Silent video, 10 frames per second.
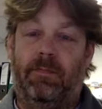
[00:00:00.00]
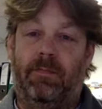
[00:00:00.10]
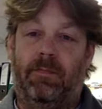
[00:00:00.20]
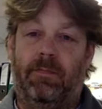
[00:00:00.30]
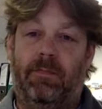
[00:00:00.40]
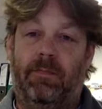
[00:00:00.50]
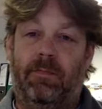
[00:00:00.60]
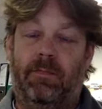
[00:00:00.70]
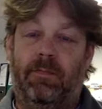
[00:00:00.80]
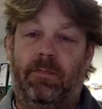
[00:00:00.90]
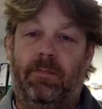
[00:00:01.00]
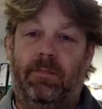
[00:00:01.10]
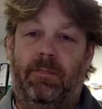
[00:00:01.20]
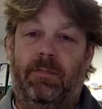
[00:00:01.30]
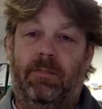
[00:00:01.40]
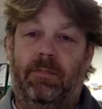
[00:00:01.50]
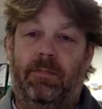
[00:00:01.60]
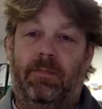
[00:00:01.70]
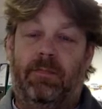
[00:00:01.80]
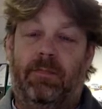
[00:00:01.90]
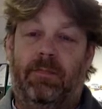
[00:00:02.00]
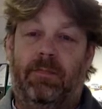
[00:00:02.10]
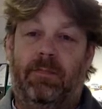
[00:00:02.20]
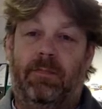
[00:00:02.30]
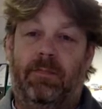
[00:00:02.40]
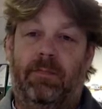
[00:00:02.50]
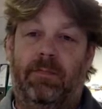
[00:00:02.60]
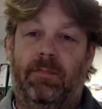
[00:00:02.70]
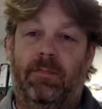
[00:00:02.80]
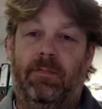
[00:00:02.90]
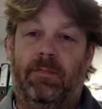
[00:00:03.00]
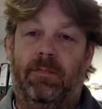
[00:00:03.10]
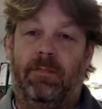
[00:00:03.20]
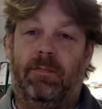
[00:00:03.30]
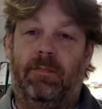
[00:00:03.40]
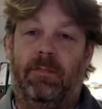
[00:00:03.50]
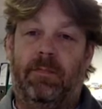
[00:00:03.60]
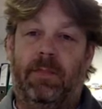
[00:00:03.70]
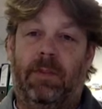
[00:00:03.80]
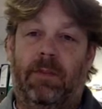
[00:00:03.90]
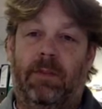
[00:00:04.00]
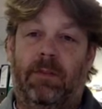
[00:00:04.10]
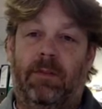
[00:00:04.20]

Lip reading: The person shown says nothing.